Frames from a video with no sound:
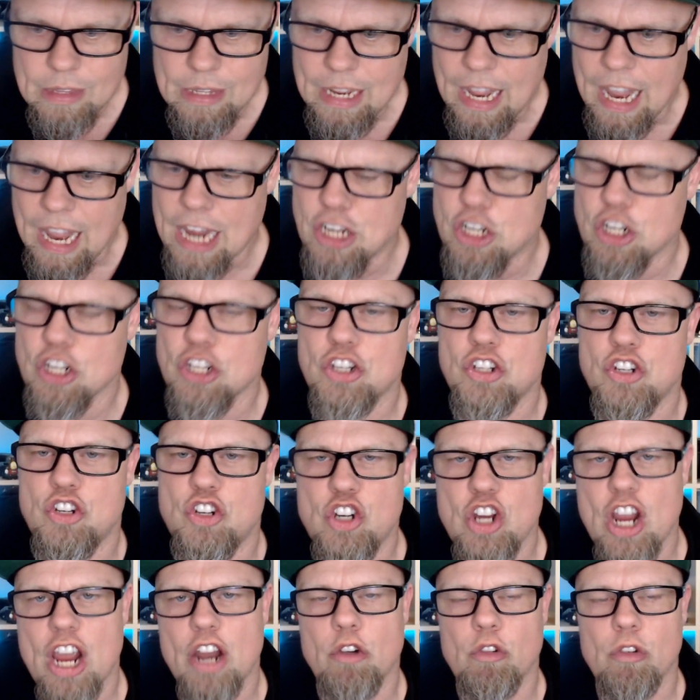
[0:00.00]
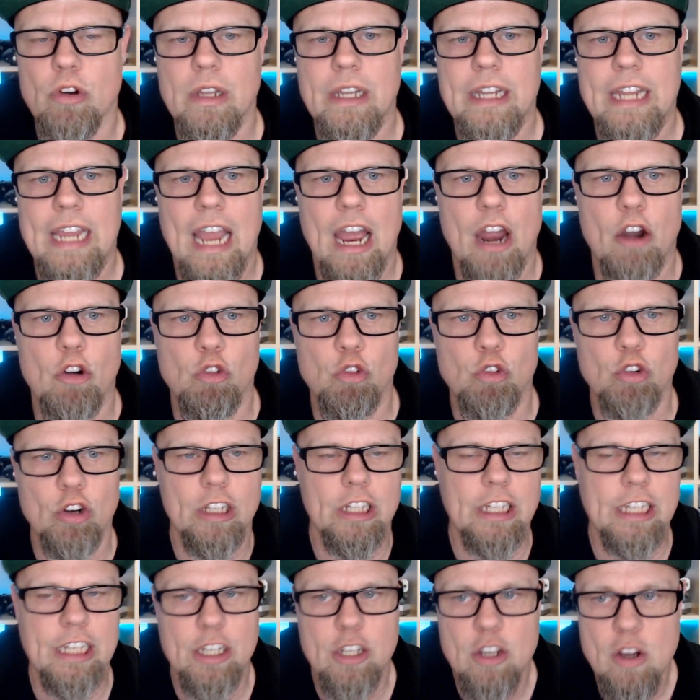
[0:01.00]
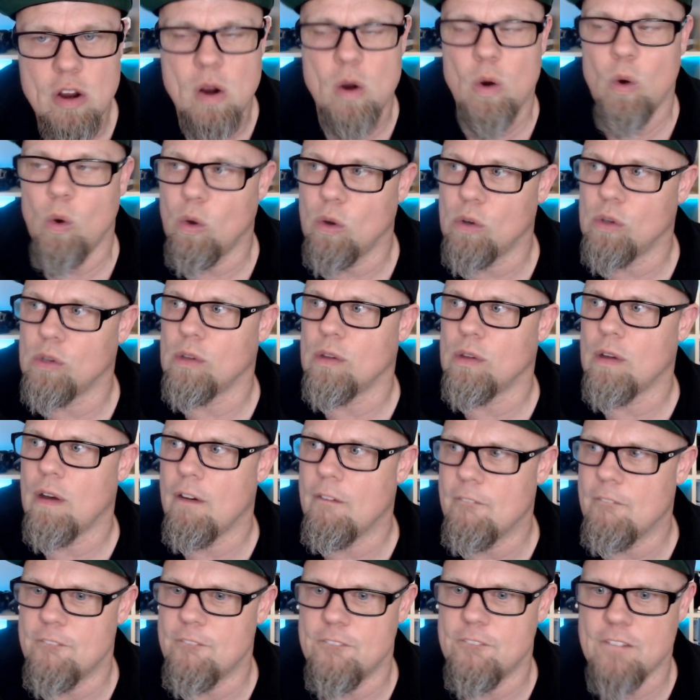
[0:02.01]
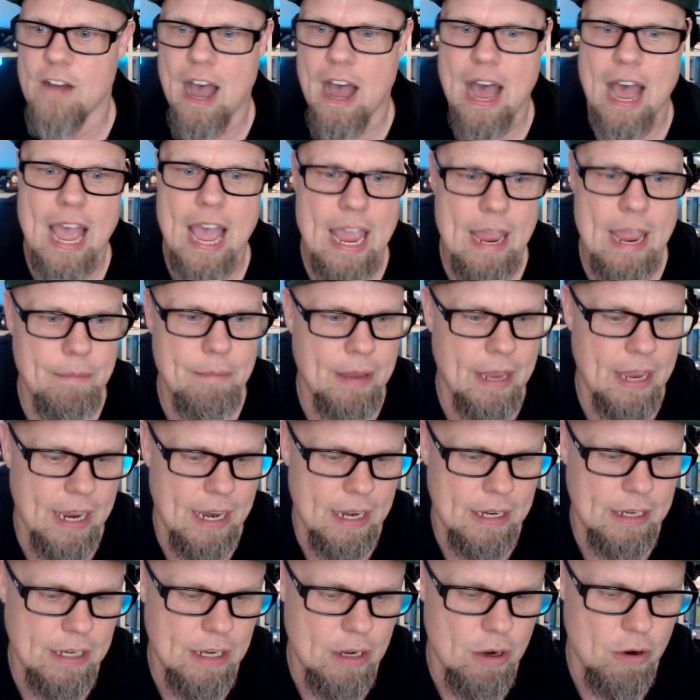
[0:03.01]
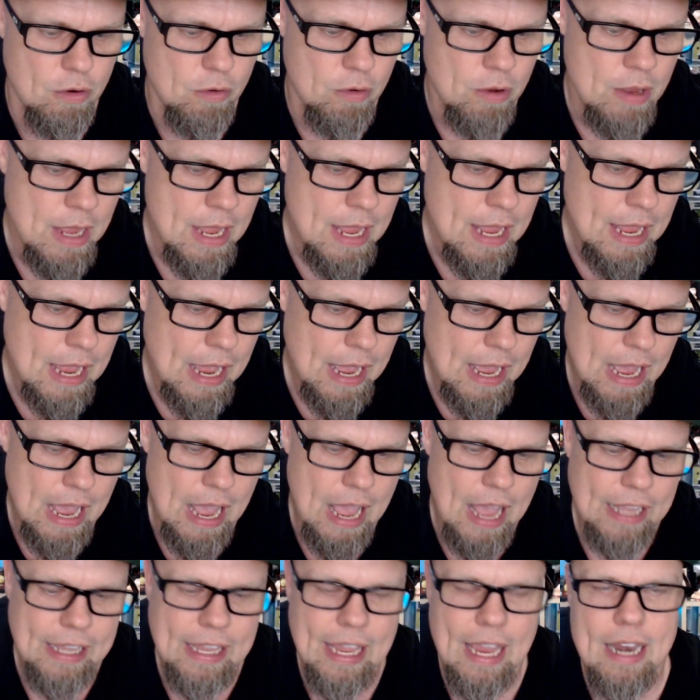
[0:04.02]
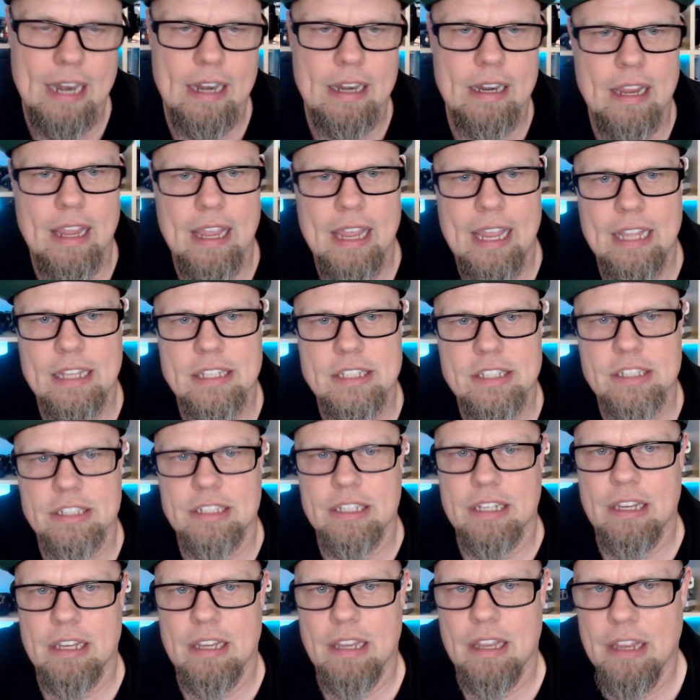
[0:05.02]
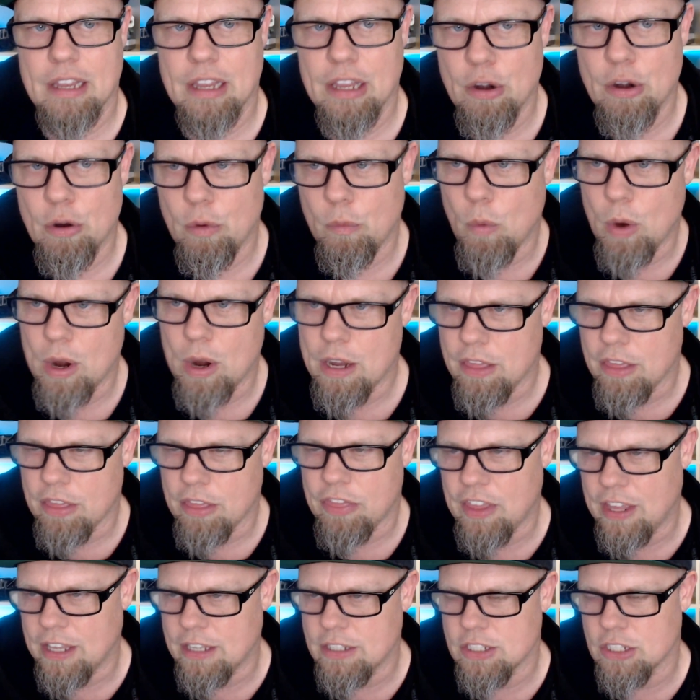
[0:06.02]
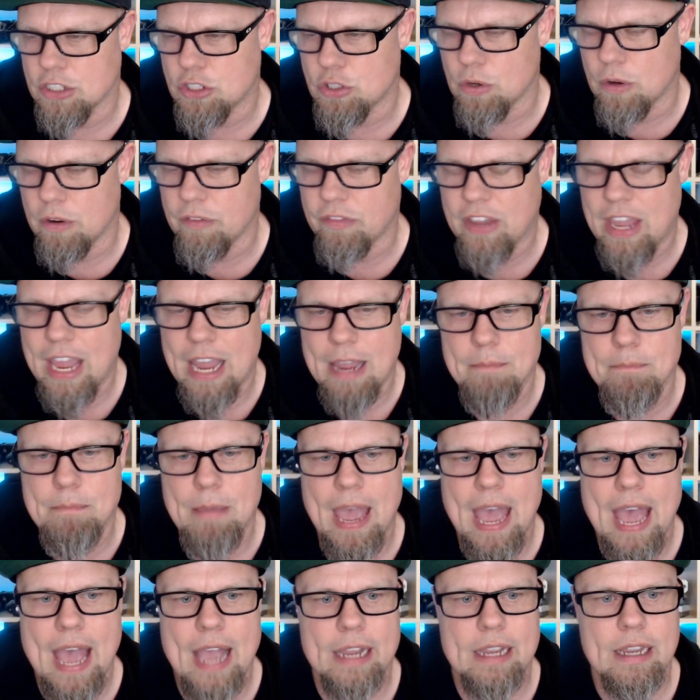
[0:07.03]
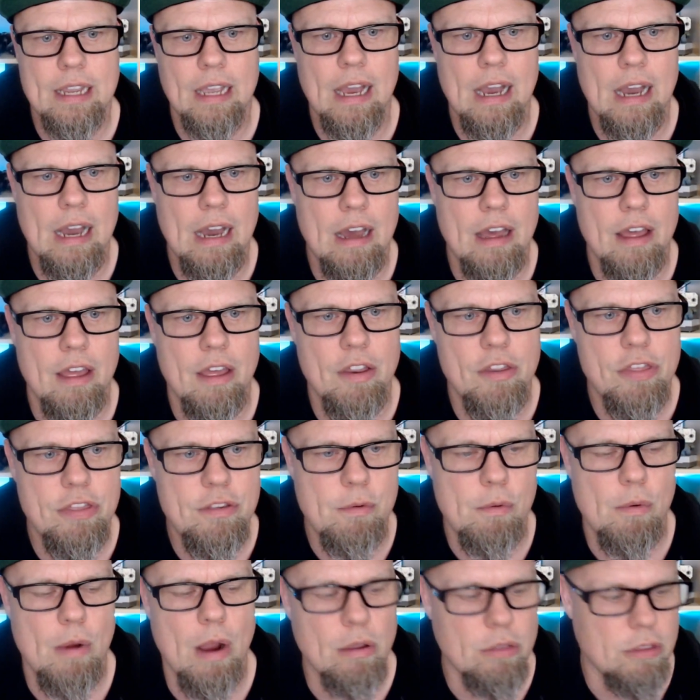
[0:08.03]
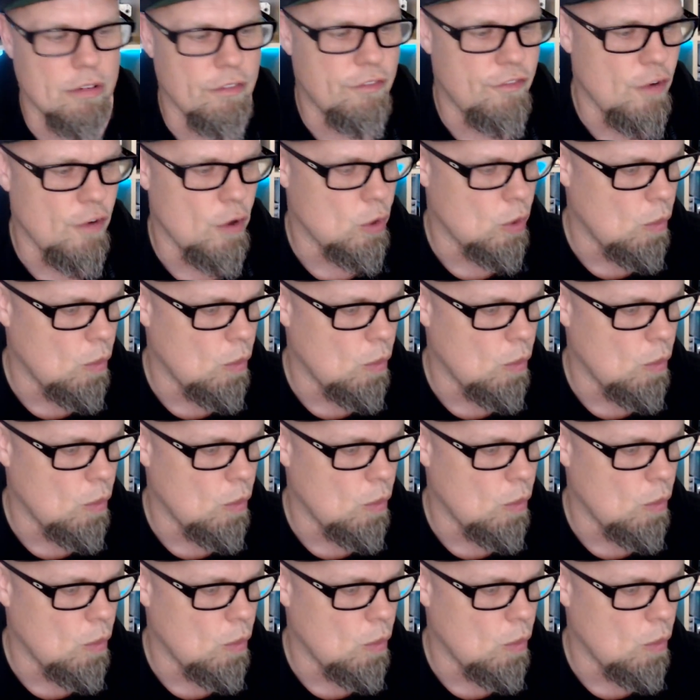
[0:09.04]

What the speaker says: And just generally a really cool vibe. And, you know, again, it's, you know, one of the things that sort of came back throughout the photo